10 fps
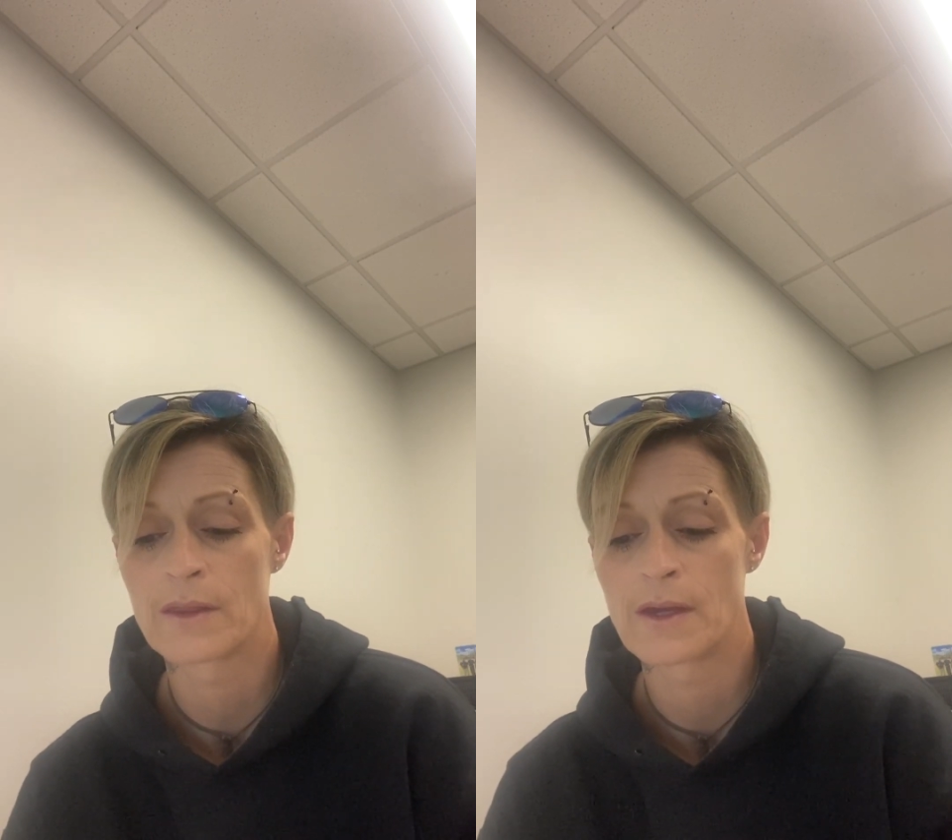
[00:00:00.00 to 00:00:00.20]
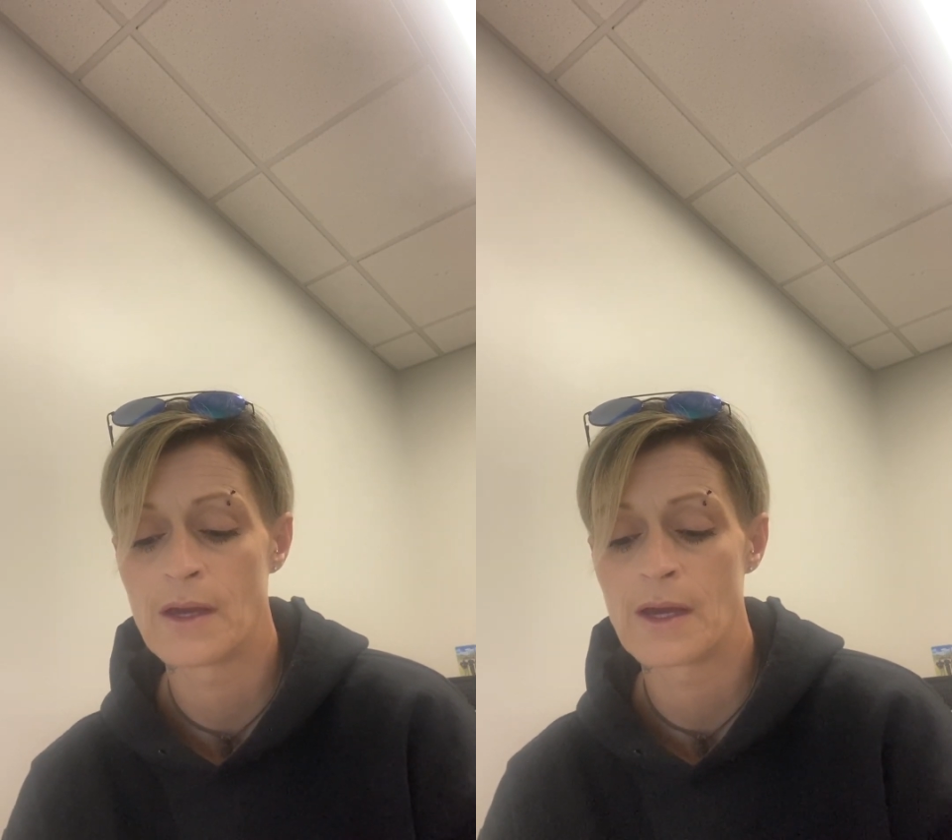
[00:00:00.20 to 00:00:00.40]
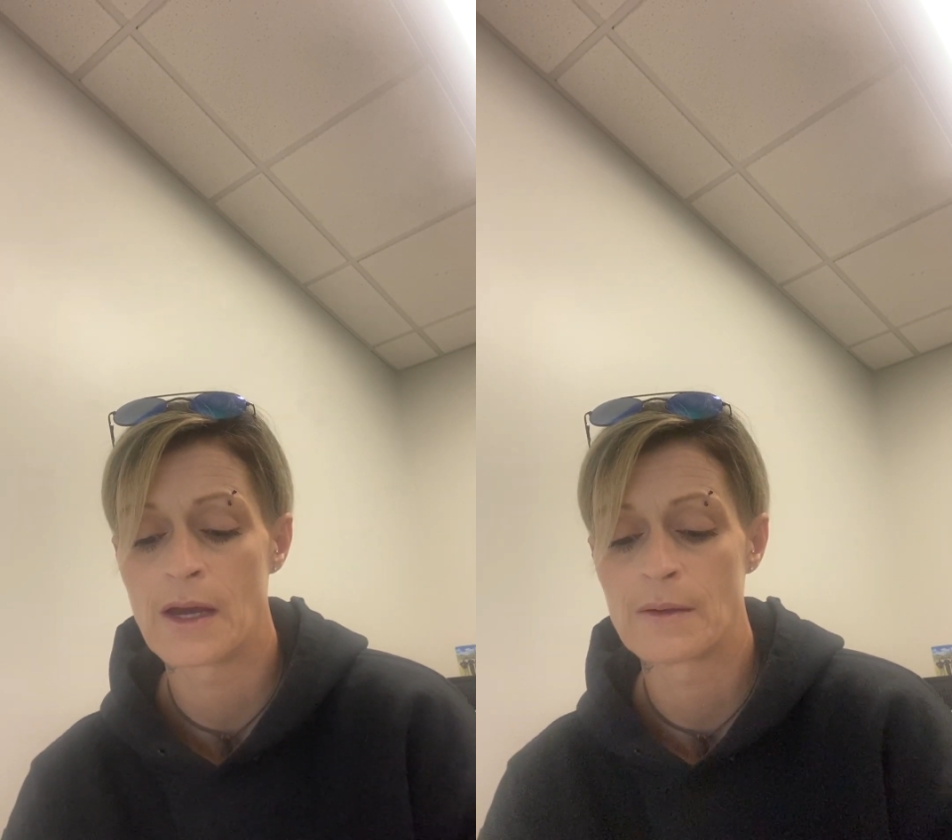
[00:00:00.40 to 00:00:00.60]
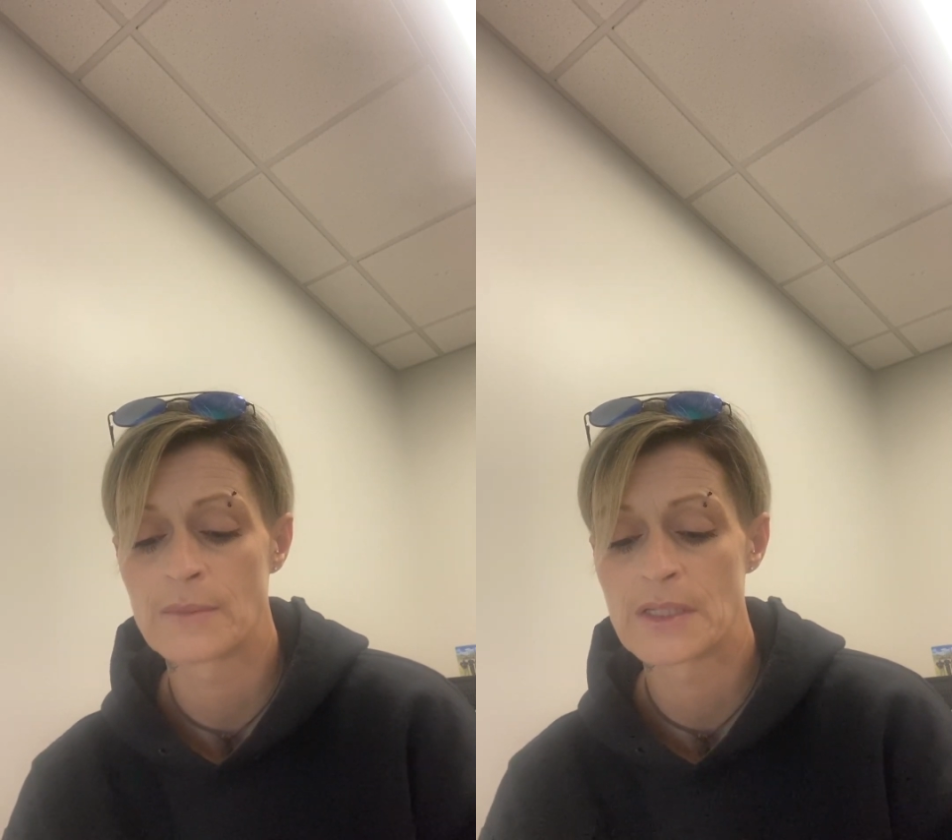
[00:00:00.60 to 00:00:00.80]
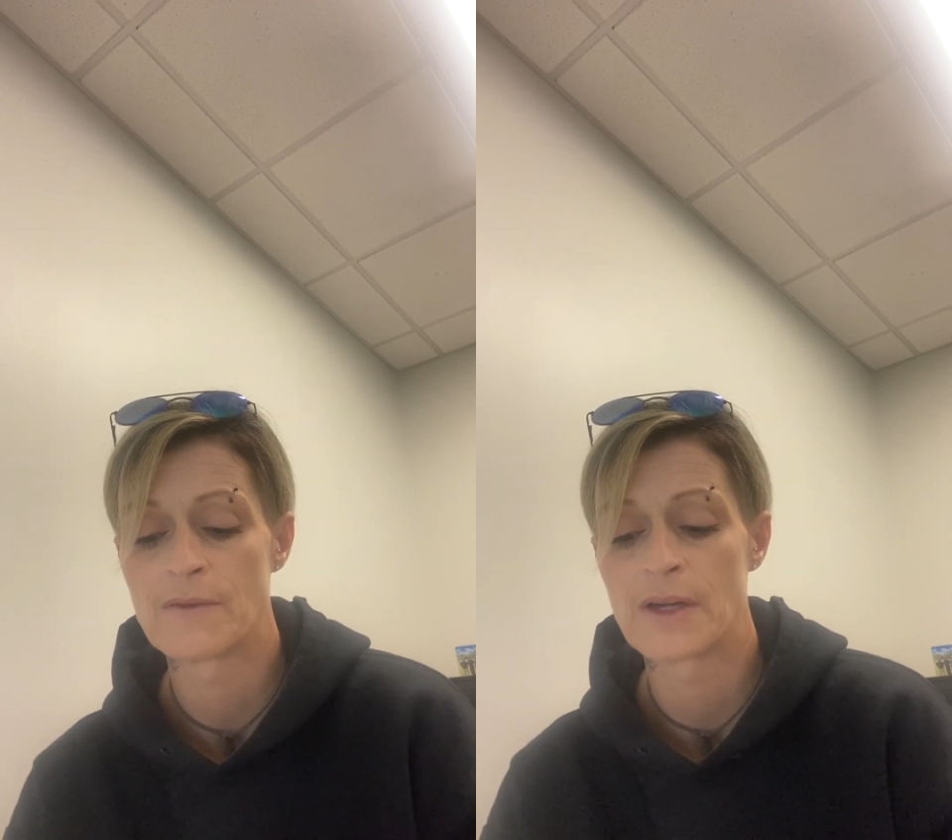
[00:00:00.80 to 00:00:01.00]
the
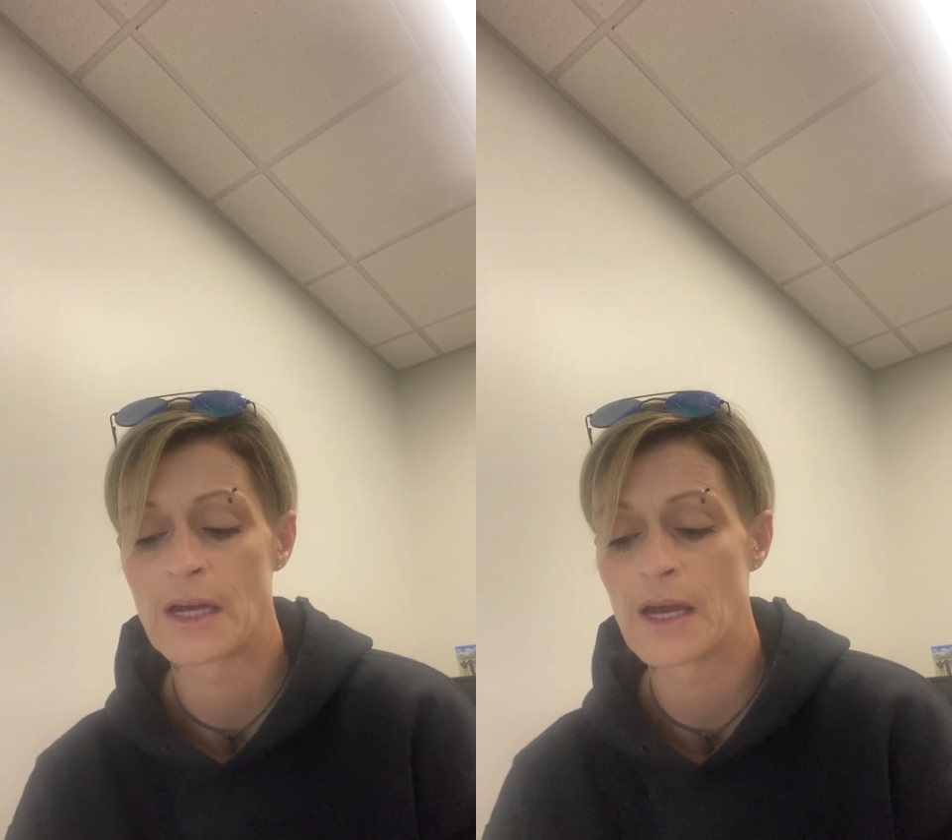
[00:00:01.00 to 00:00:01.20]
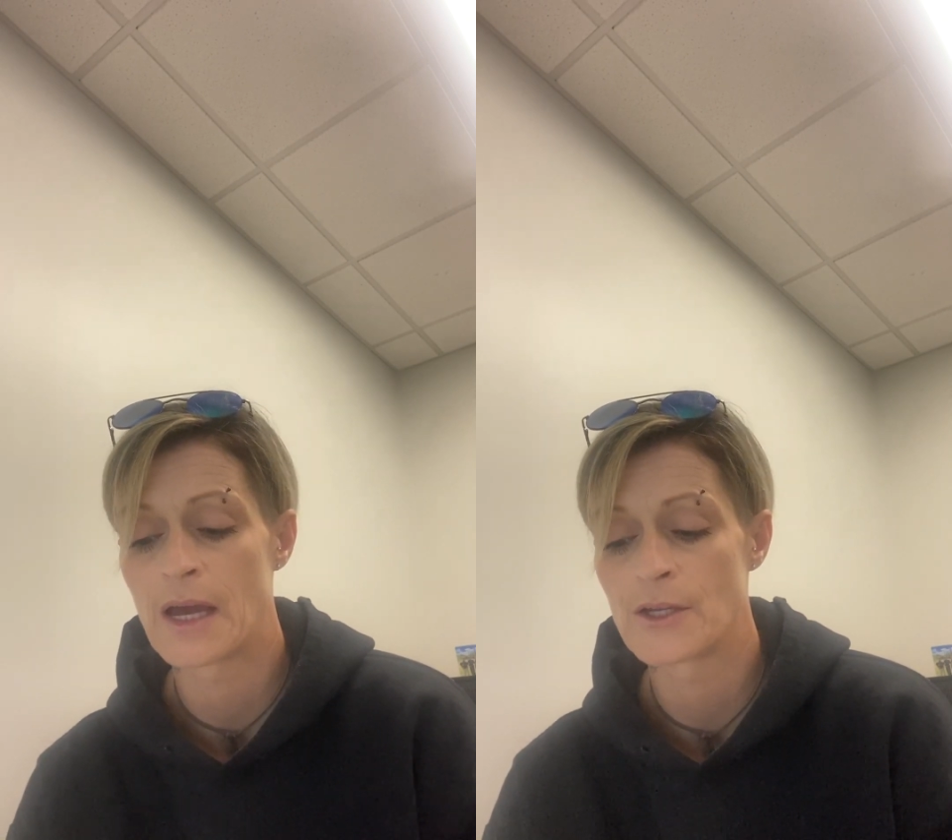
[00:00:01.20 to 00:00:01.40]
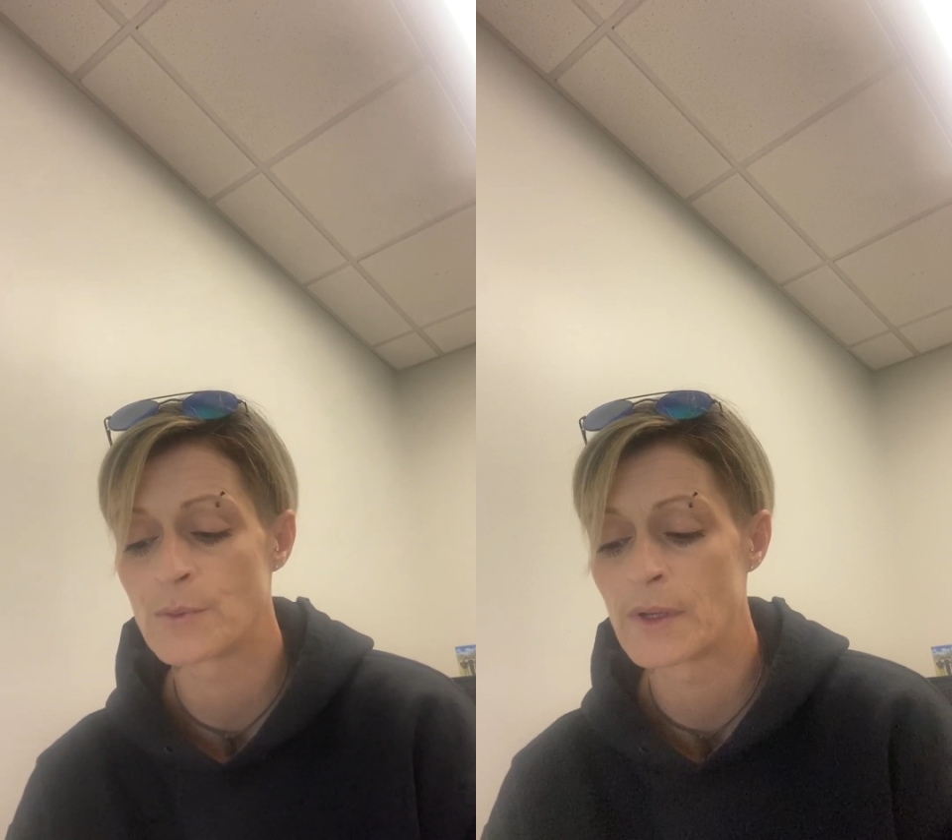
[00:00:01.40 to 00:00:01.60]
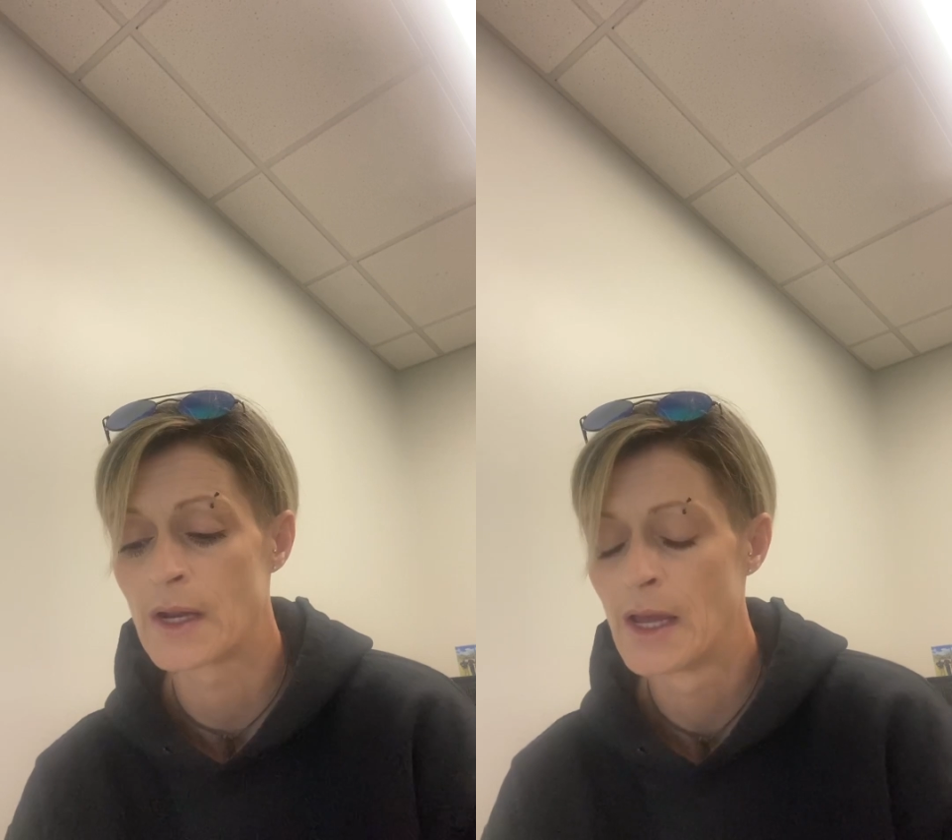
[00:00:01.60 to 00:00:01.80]
civic engagement.